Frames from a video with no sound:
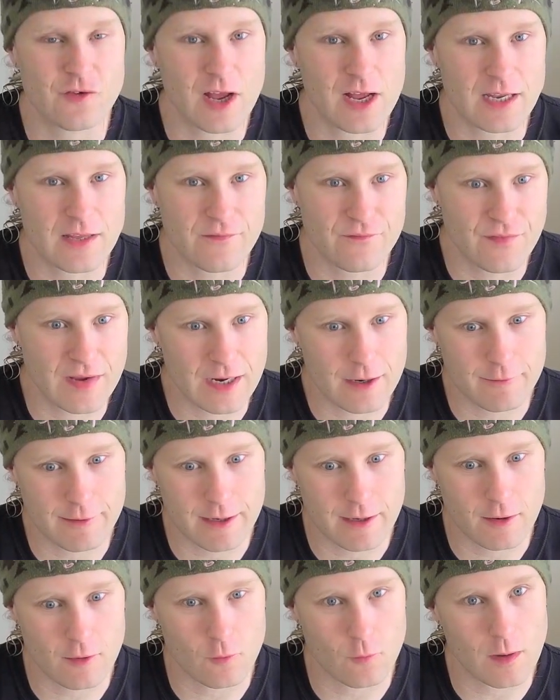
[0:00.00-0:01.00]
Johnny Farrow
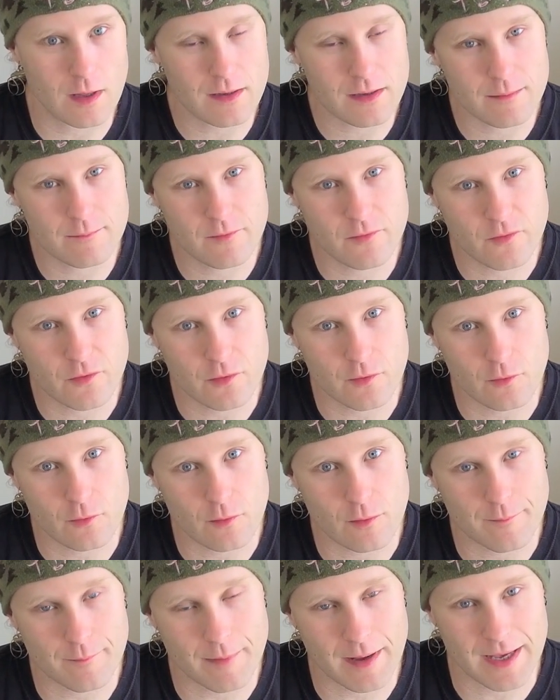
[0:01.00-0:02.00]
here, and welcome
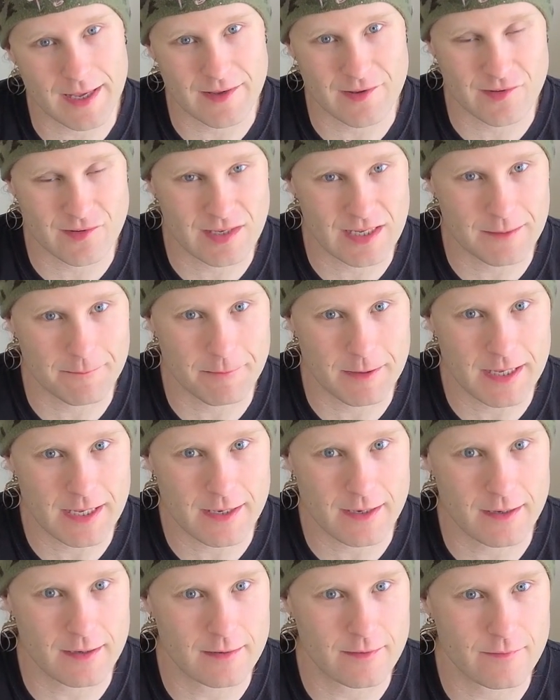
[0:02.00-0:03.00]
to my sneak
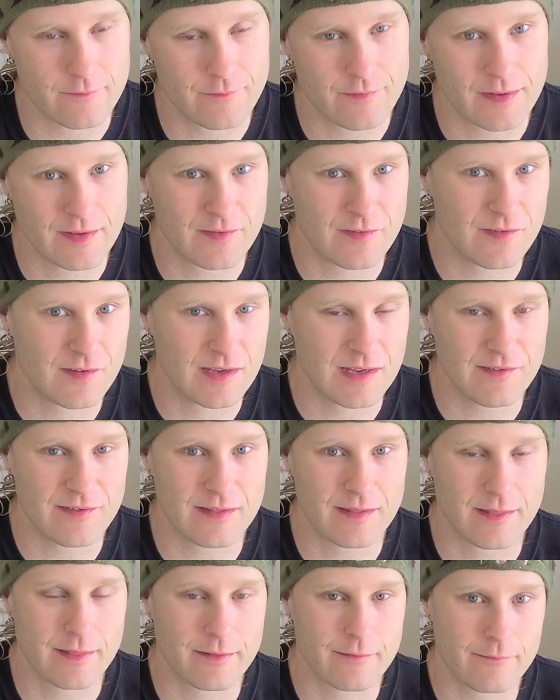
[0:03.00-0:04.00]
peek of
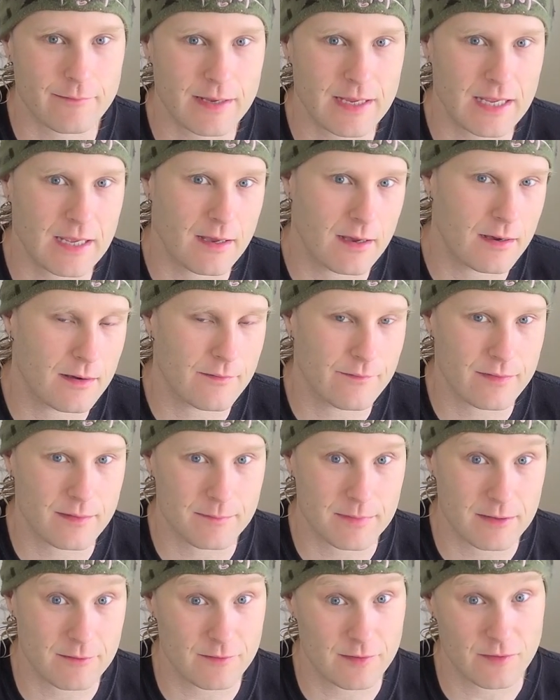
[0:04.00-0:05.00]
Season 3 of
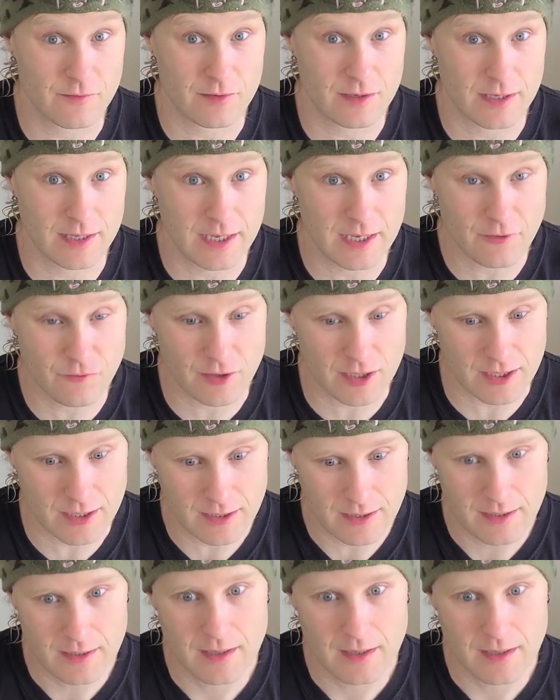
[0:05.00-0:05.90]
The Musician Kitchen.